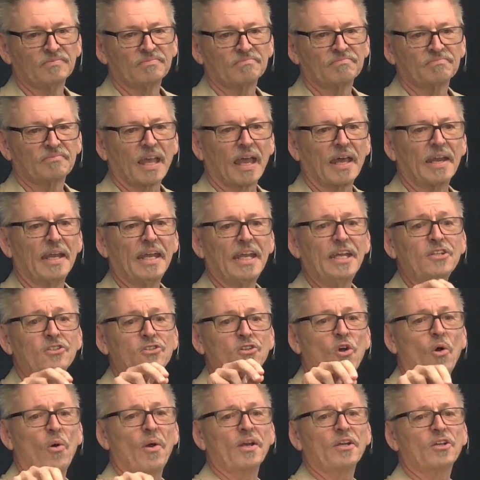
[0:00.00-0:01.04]
and he's
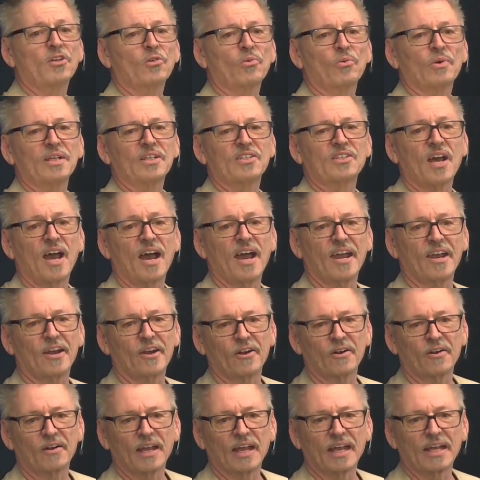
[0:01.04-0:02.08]
going to
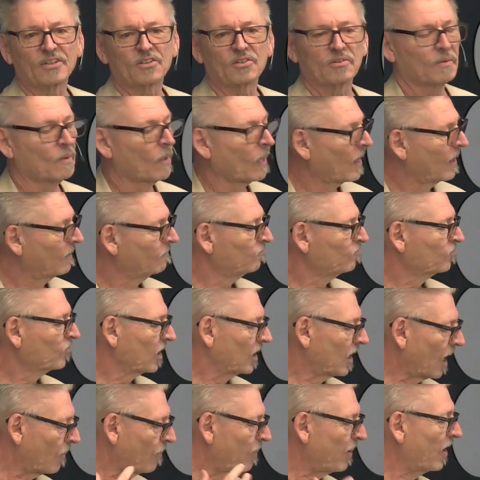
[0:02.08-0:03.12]
retire,
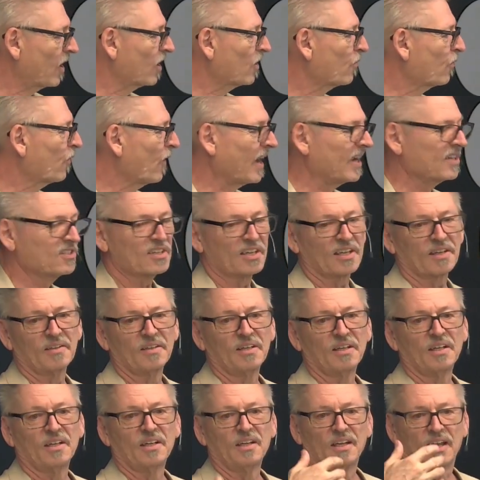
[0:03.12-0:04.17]
and I'm paraphrasing,
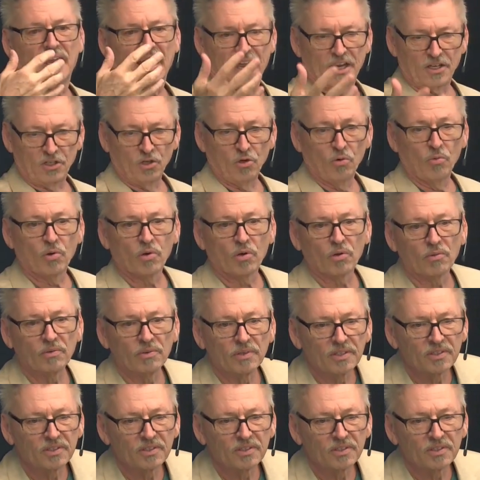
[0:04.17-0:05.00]
and you will,